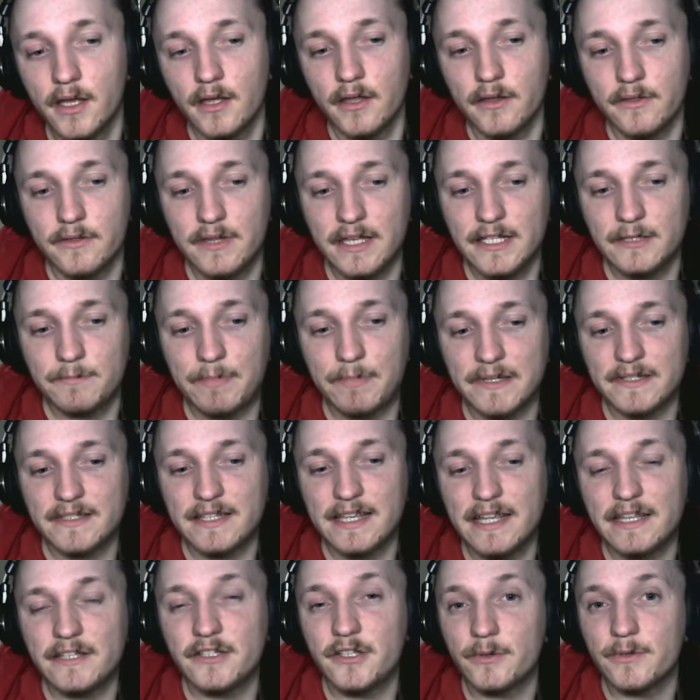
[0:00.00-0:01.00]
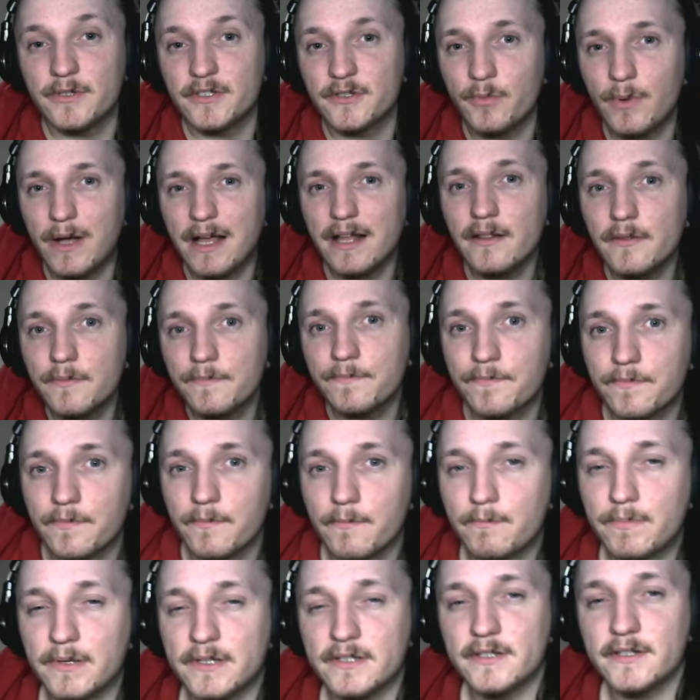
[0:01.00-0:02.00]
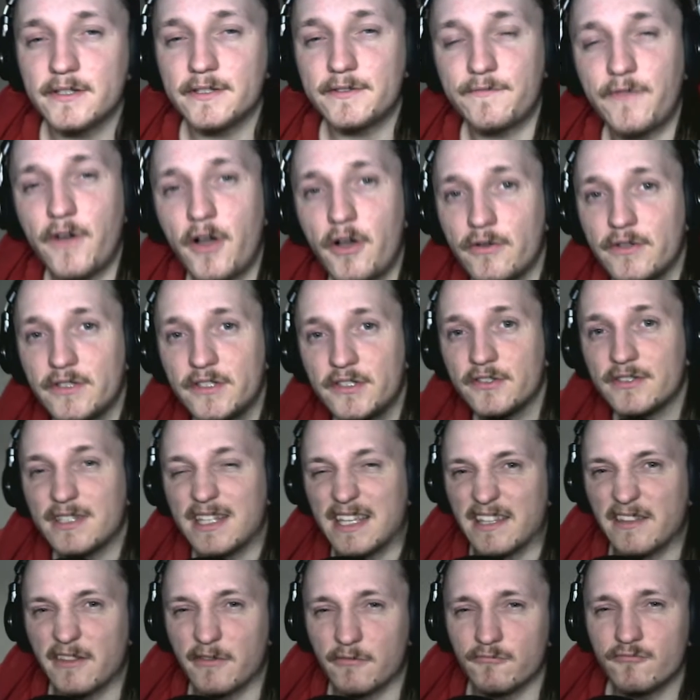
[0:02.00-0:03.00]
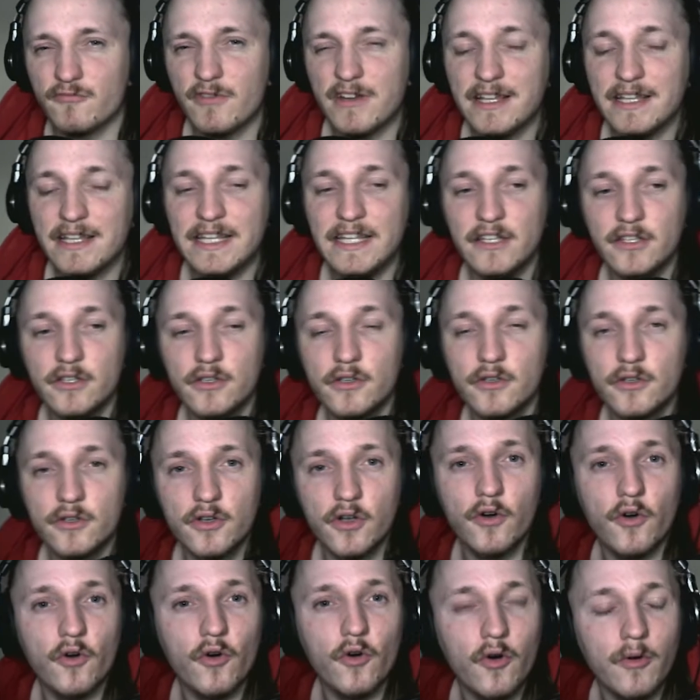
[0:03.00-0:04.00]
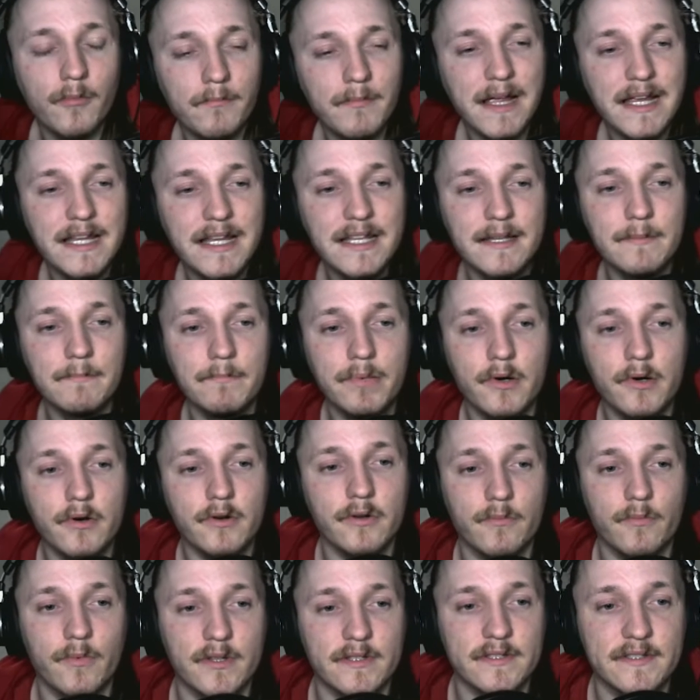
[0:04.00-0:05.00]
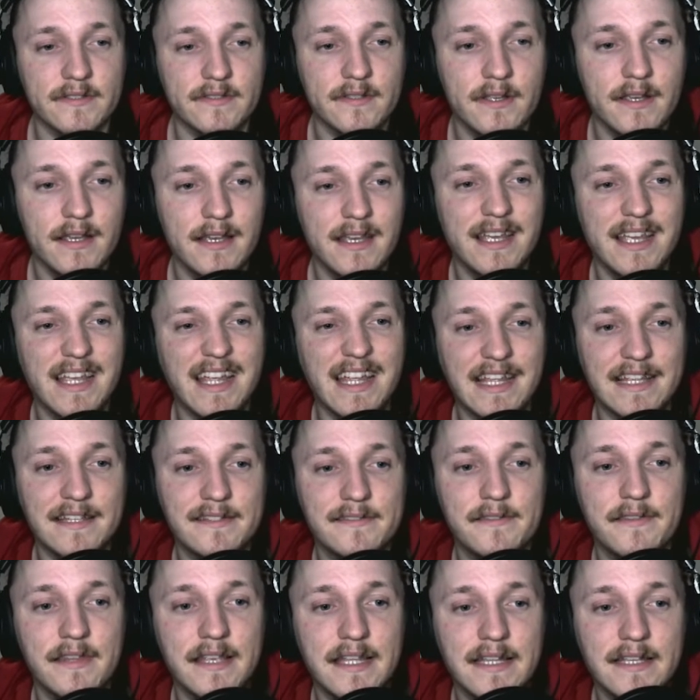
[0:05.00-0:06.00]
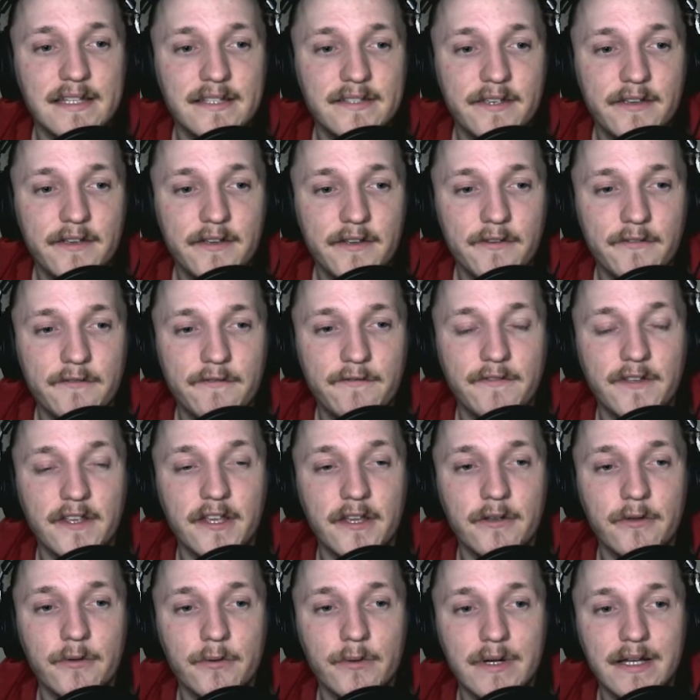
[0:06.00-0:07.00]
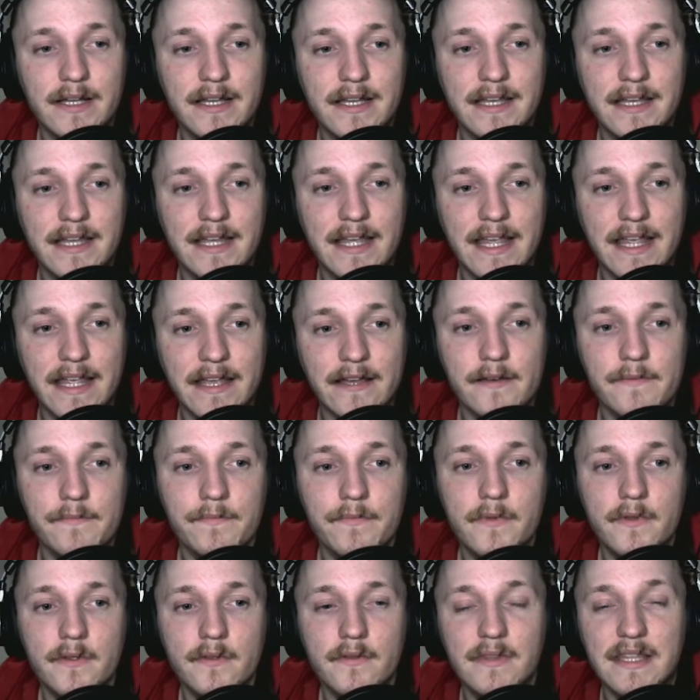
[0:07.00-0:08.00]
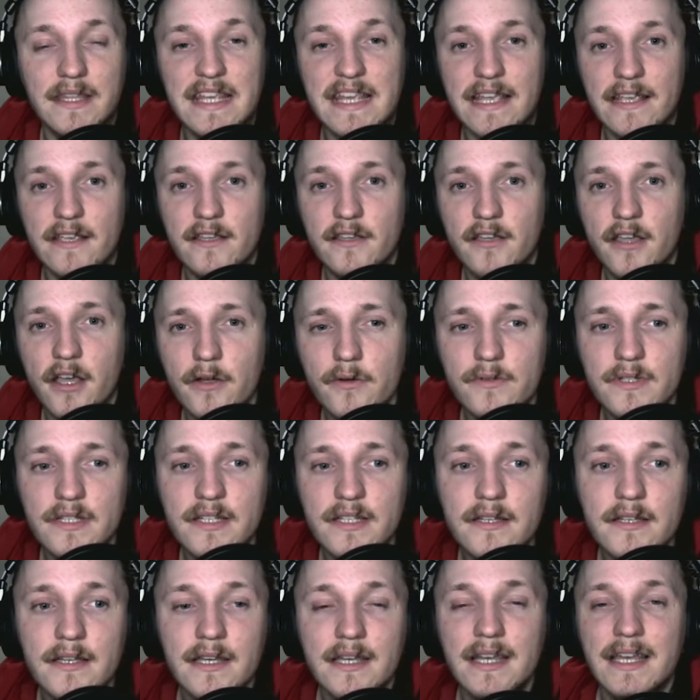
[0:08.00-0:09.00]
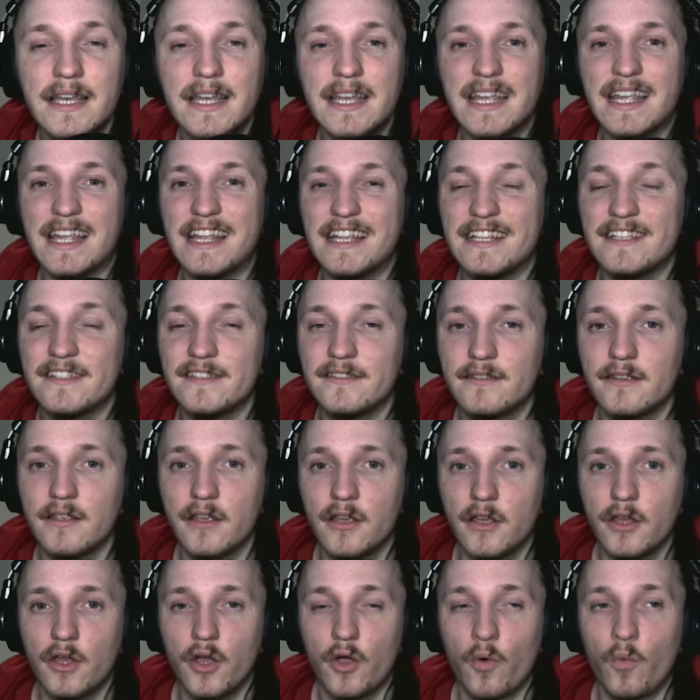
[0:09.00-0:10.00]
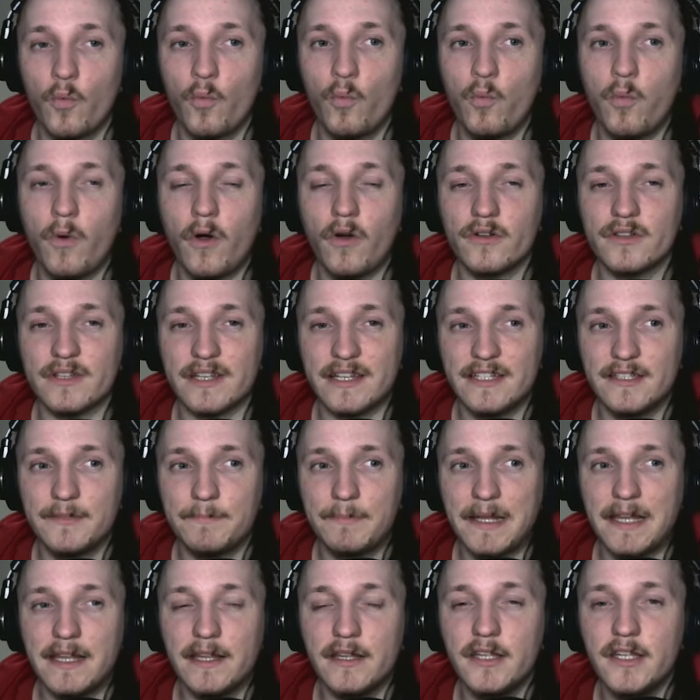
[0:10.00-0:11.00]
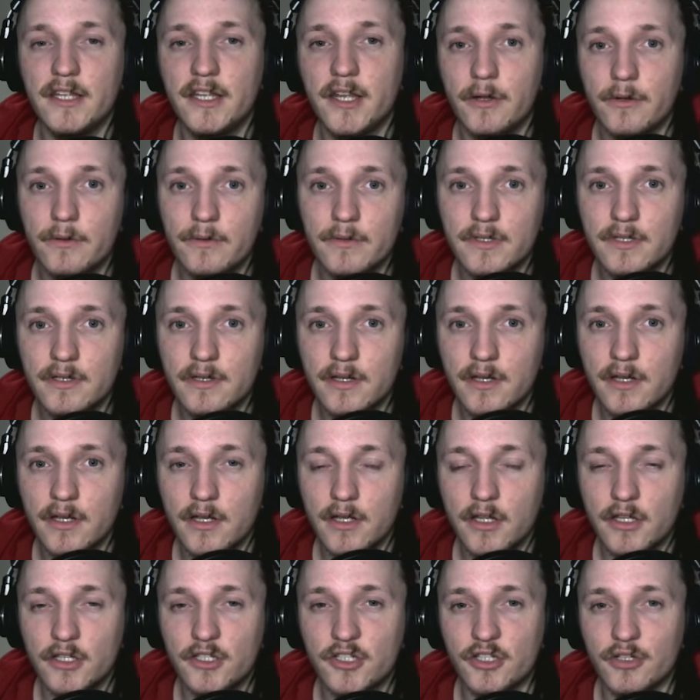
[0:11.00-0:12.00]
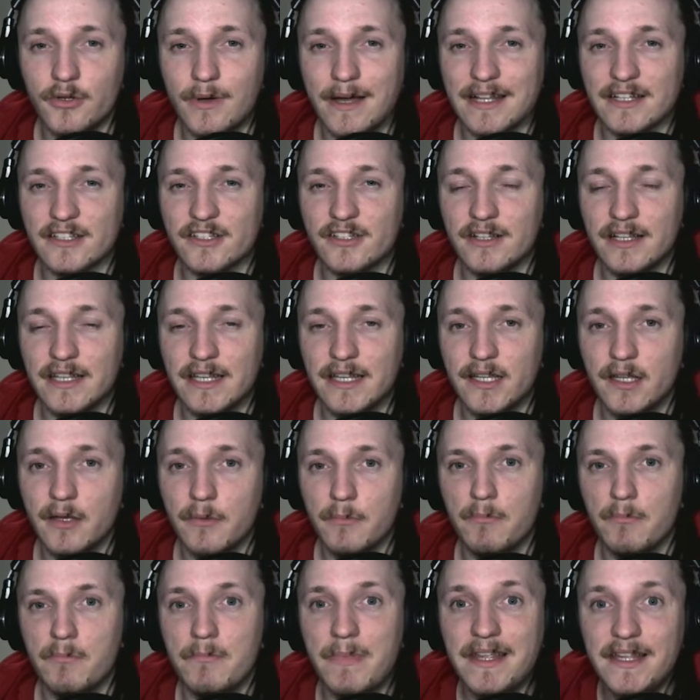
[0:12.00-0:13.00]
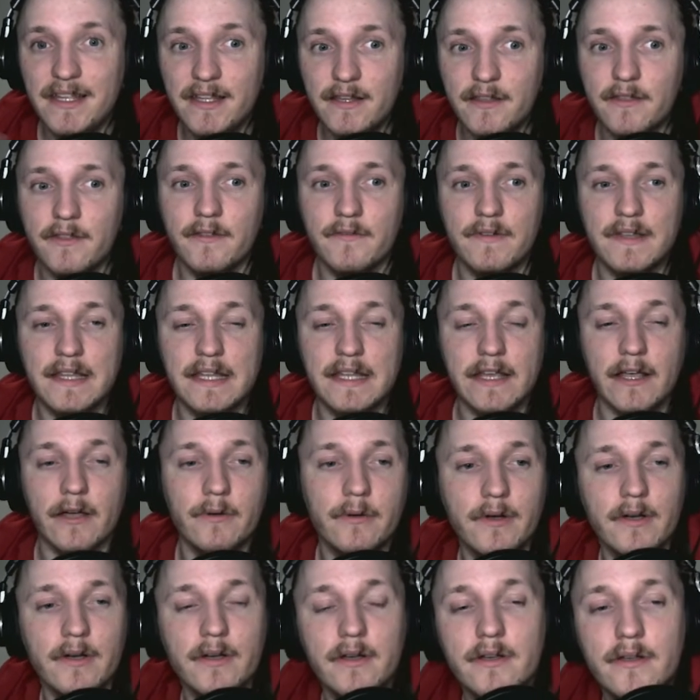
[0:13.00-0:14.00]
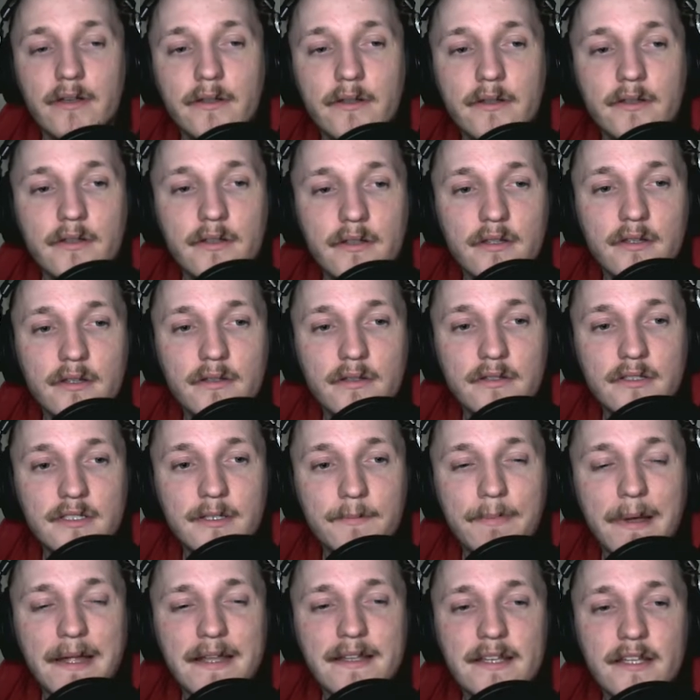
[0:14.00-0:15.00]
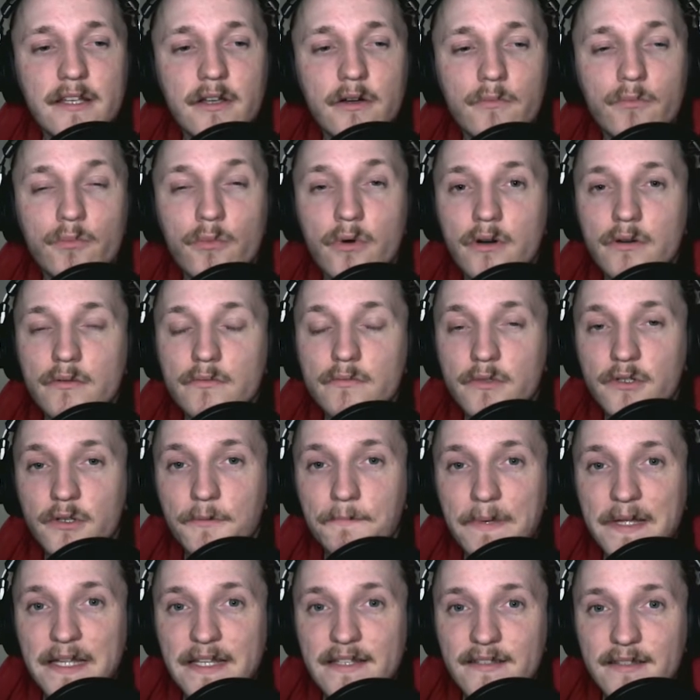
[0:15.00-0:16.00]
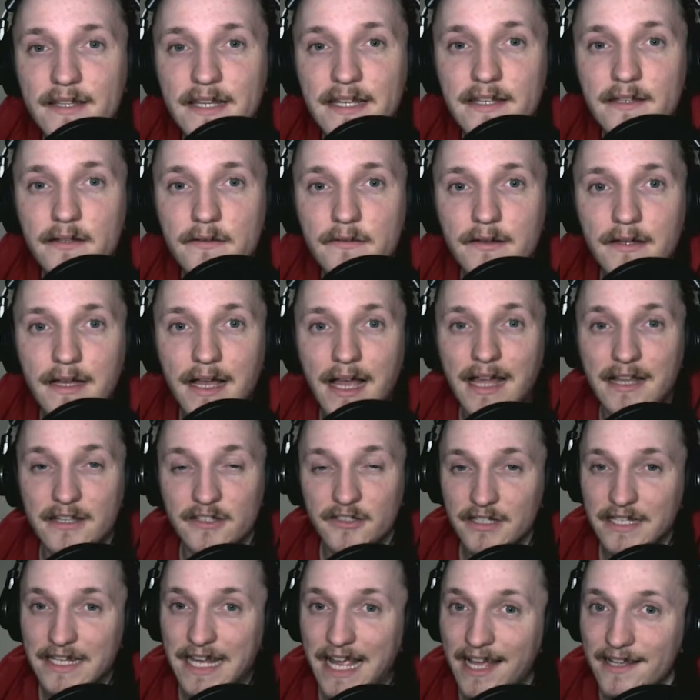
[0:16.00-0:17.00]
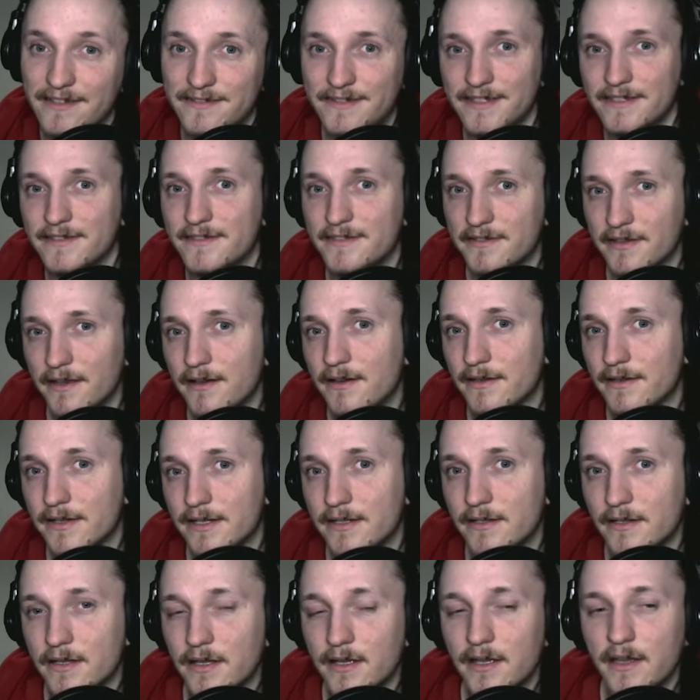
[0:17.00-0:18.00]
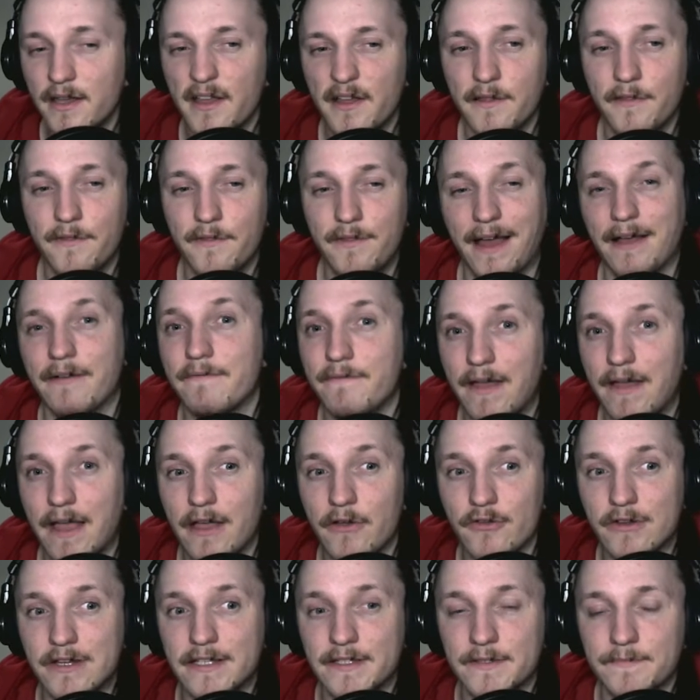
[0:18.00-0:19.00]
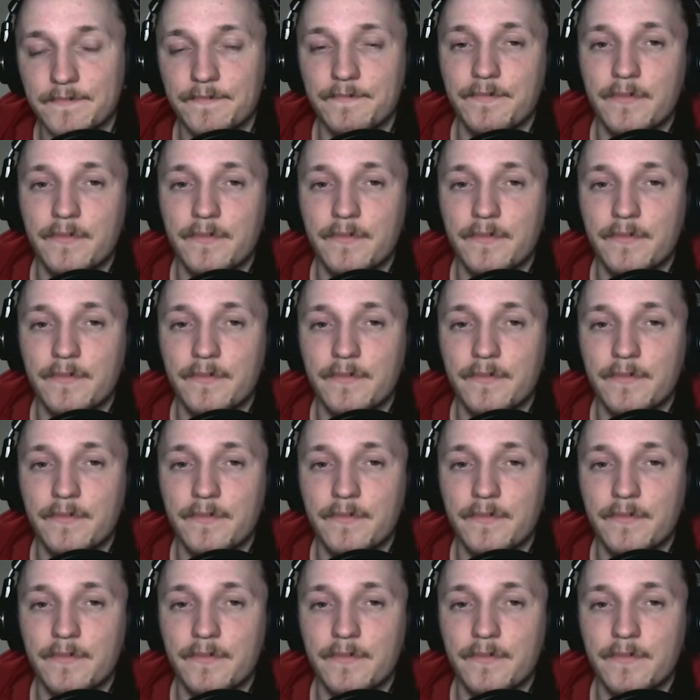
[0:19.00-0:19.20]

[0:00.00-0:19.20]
These bits here do as well, but as far as just like the really core main important ones, it's these few here. The encoder is what is being used to actually make the video, and depending on what your PC actually has inside, that varies.